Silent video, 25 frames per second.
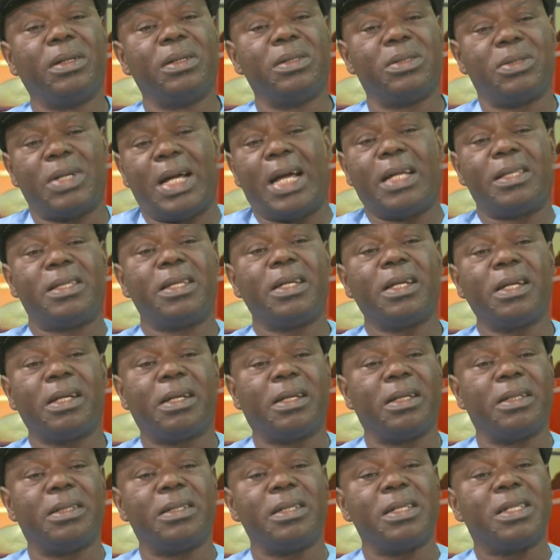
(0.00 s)
So I think
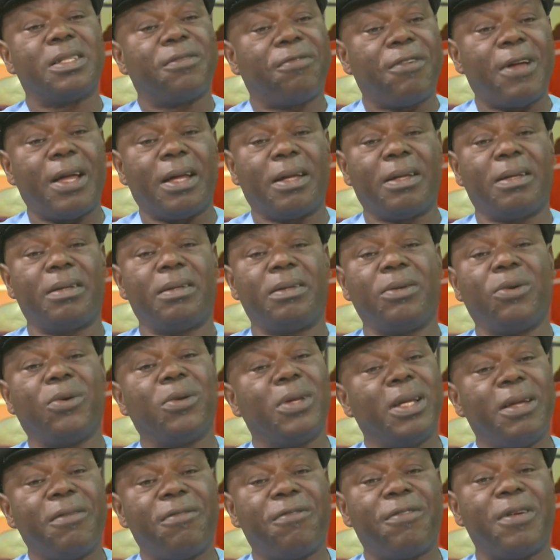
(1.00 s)
it is fair,
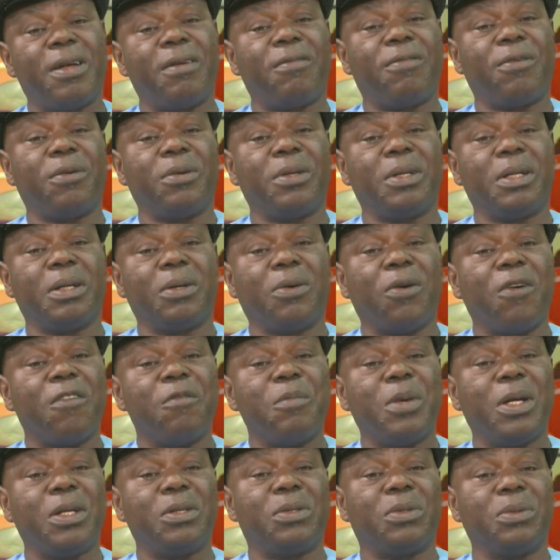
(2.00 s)
only fair for the
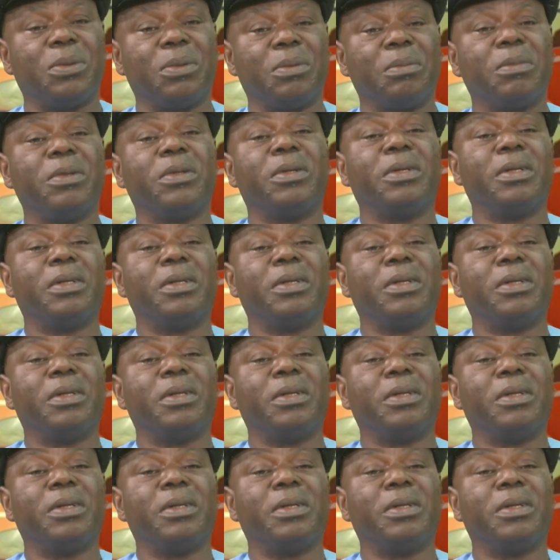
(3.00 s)
government to